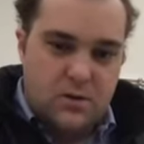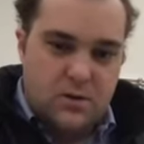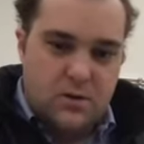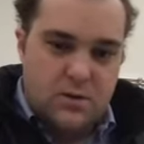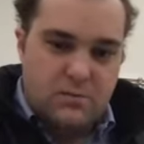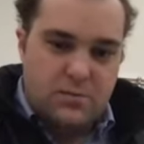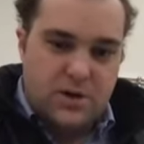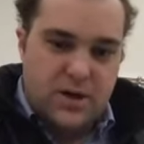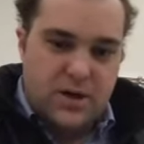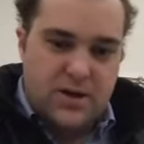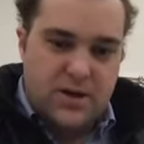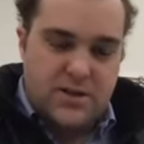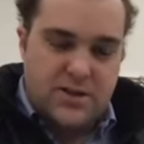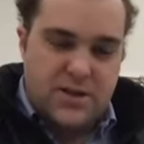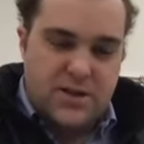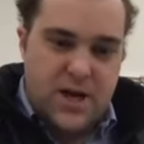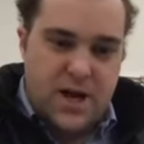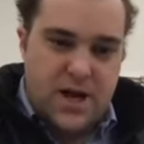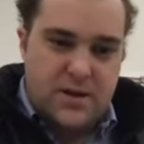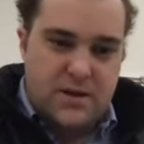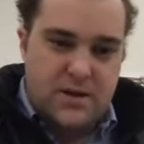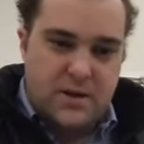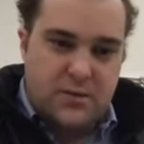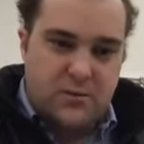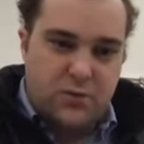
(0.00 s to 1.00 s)

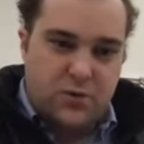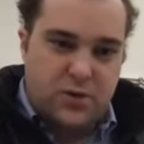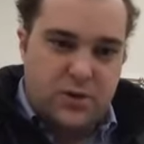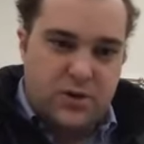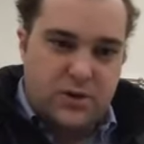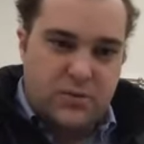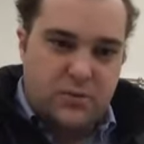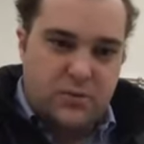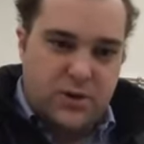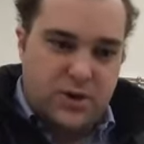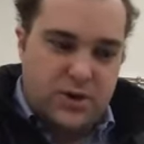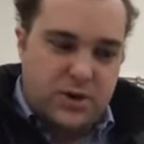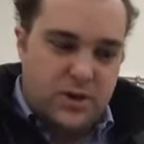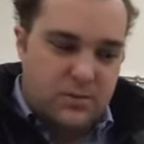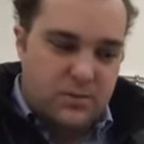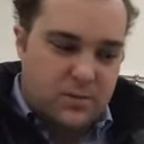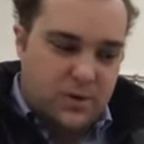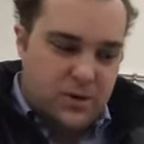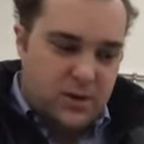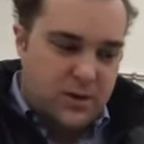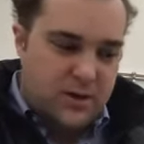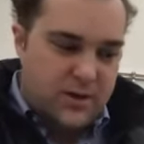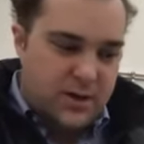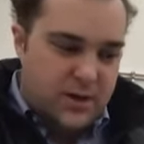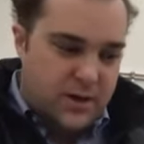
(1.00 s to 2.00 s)
parasite, and then when the
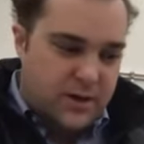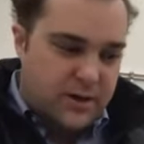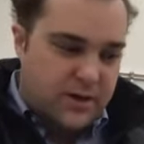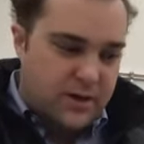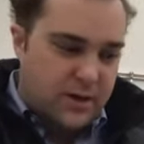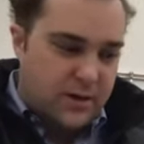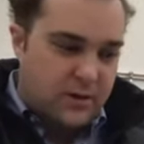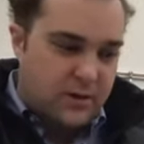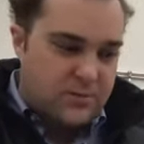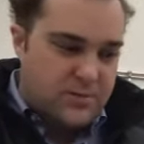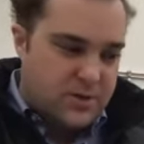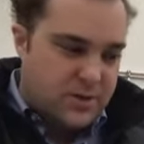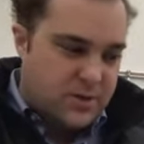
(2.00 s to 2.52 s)
malaria comes